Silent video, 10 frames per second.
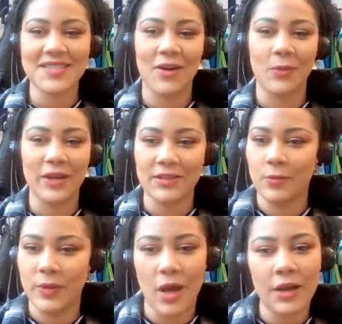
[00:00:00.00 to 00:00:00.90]
So
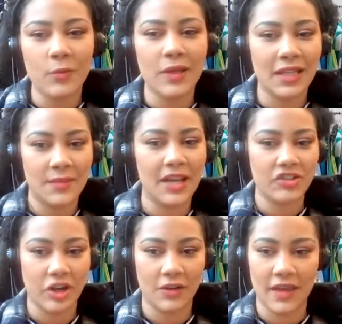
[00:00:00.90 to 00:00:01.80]
we want to really
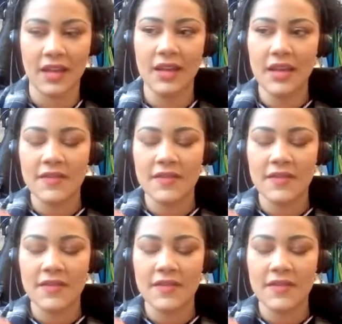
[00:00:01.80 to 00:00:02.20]
make sure that